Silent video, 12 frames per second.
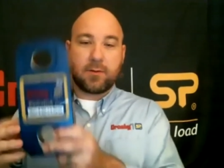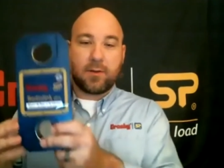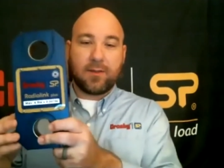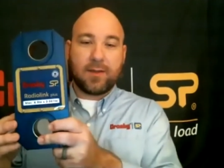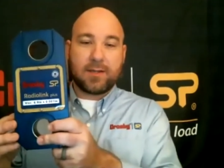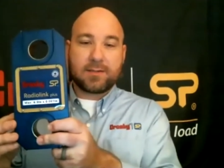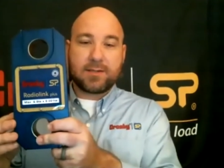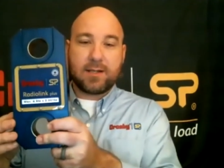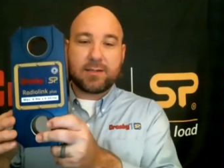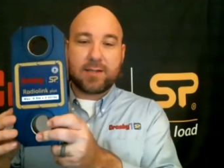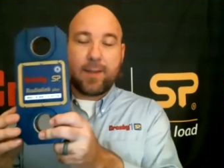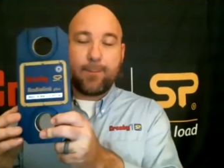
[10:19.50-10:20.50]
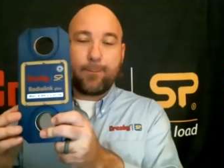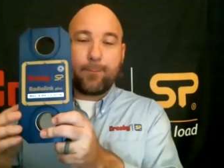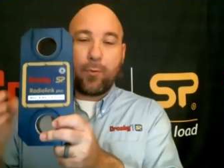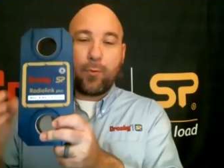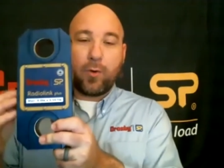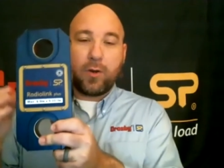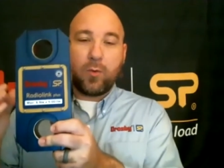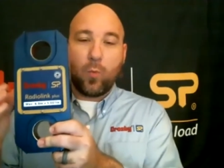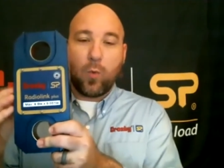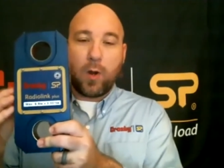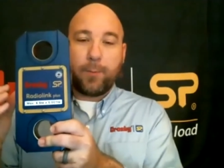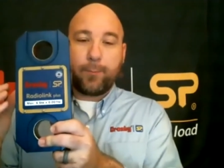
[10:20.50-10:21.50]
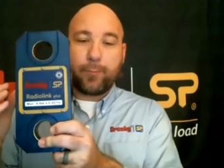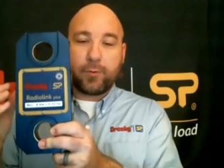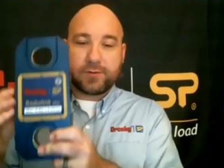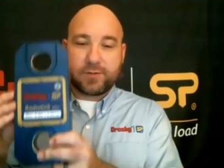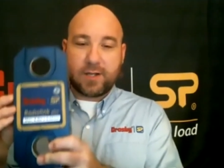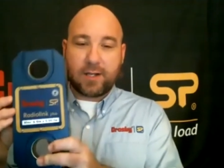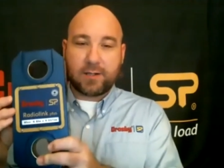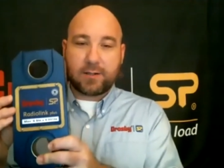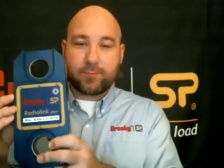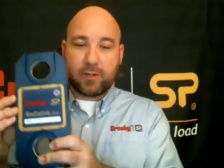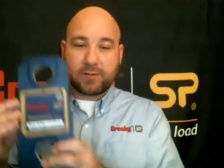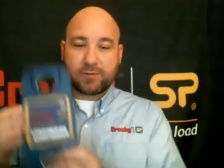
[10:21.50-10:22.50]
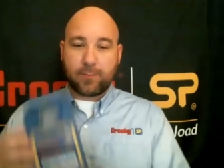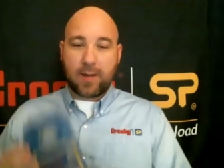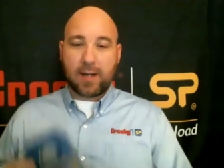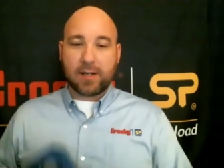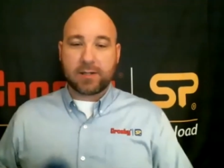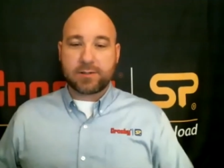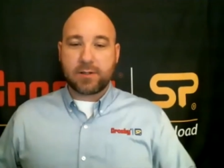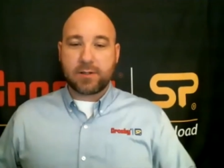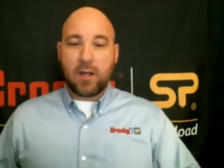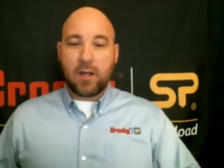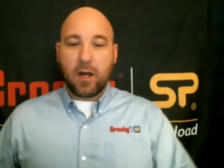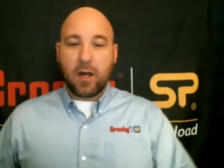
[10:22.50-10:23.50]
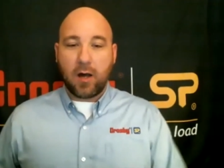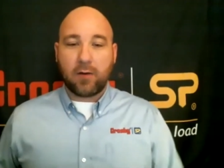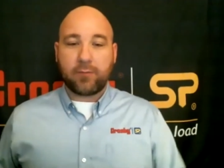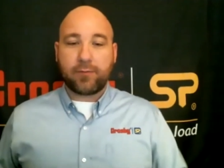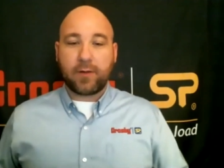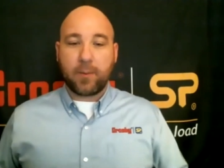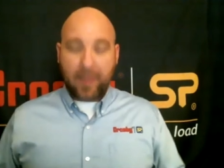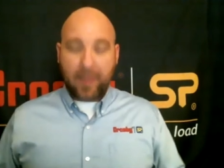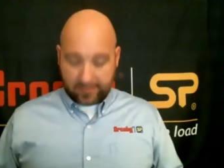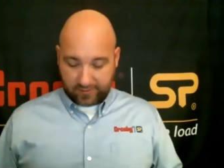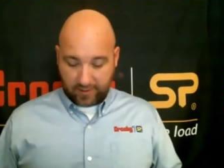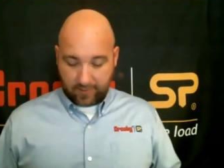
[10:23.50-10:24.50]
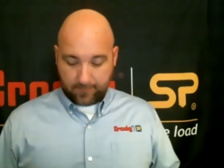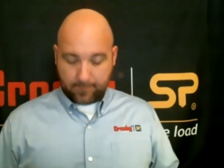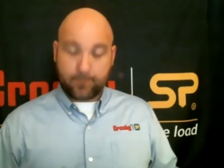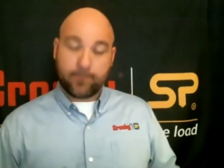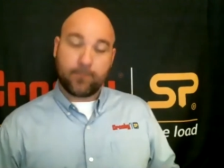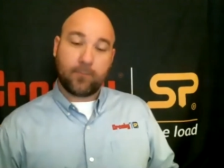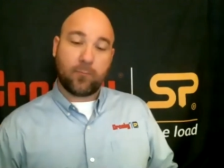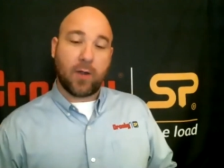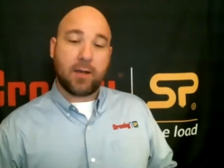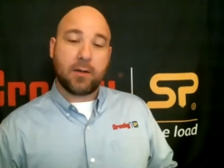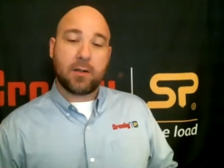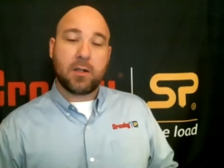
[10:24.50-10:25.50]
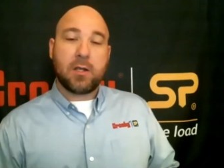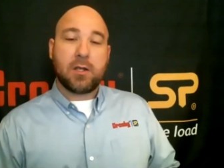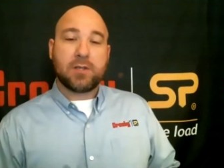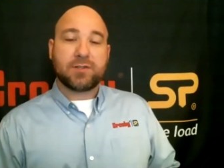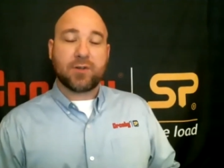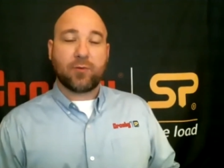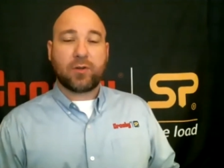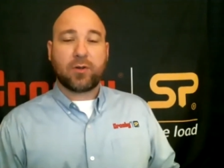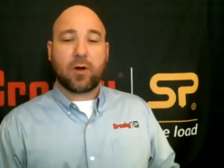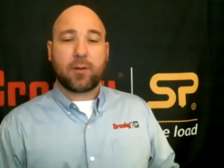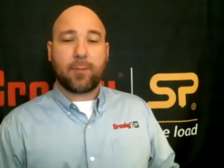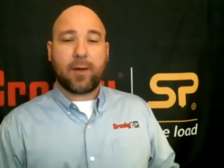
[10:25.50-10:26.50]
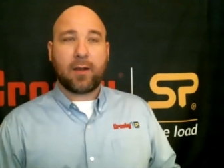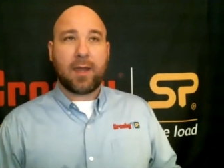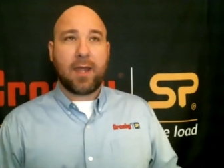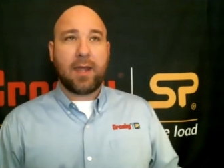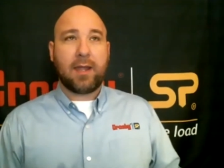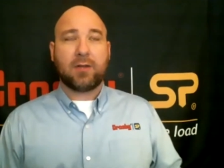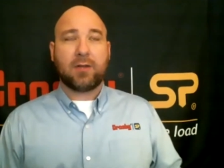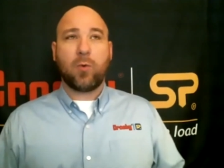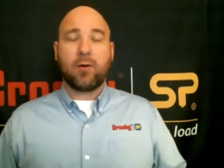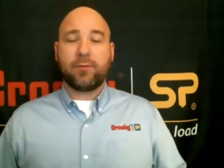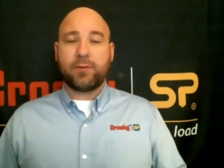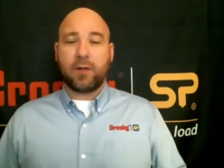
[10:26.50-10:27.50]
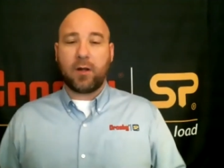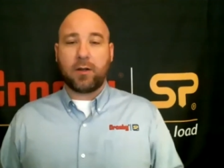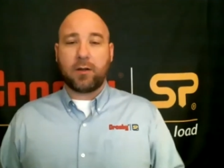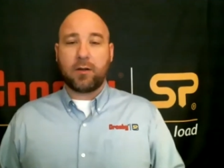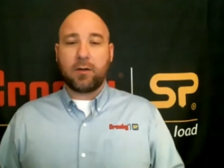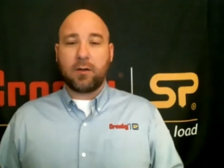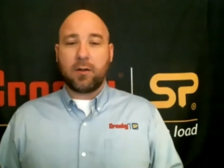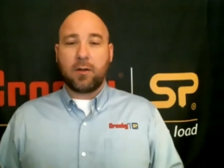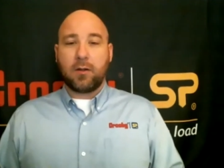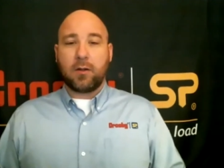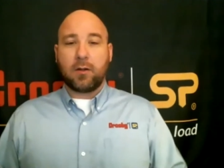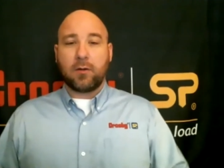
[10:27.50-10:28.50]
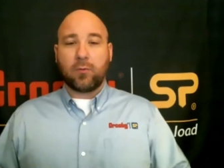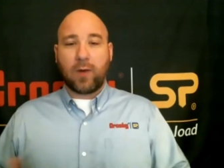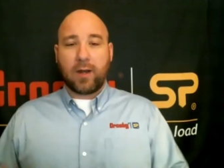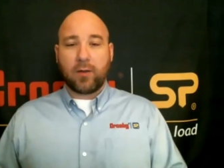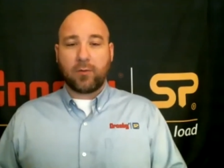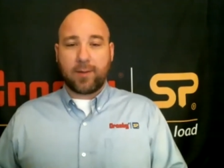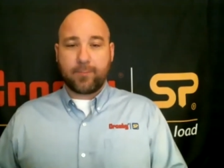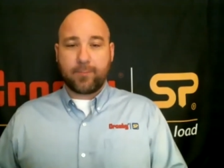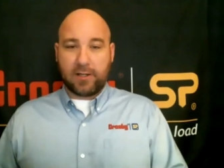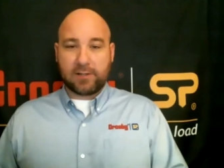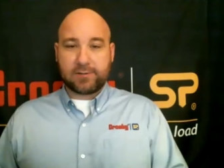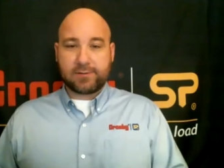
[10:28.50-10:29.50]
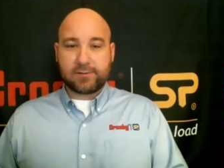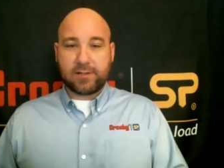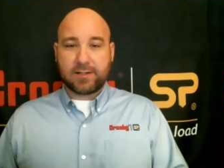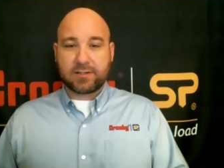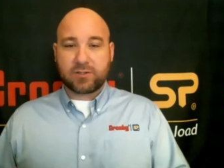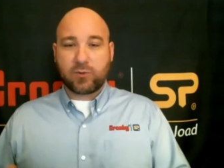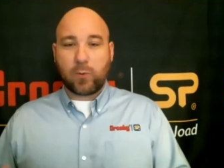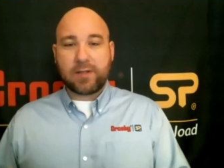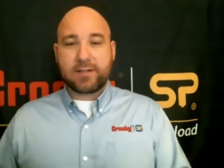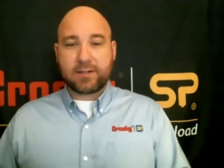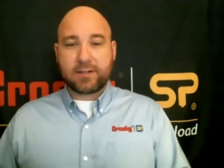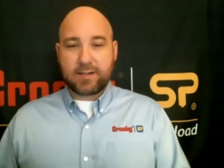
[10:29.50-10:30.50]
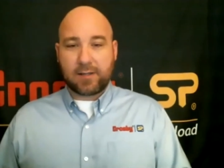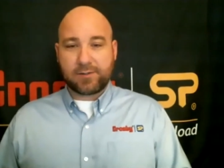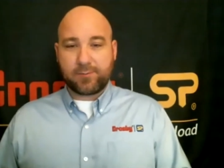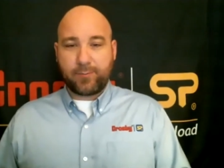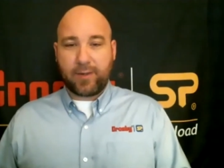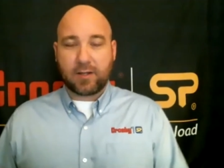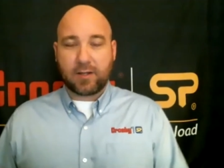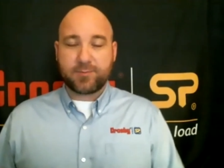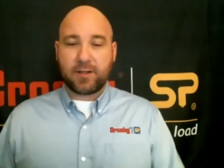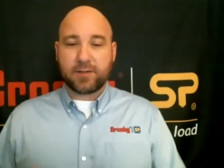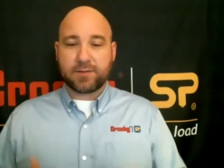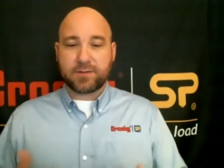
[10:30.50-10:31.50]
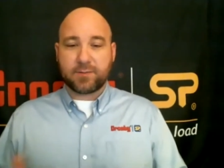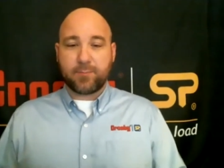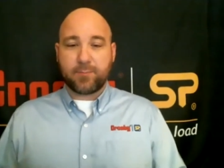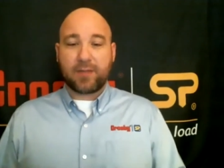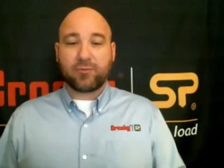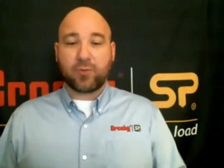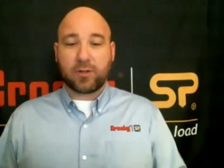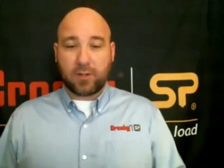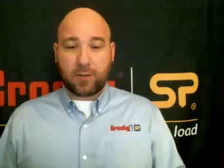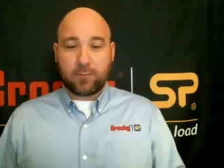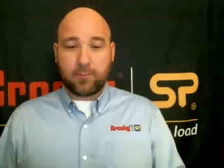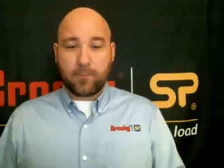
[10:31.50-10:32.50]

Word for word: this is a 0.1% plus or minus of capacity, right? So if we talk about a 12 ton Radiolink Plus, that's 26,000 pounds because it's a metric ton.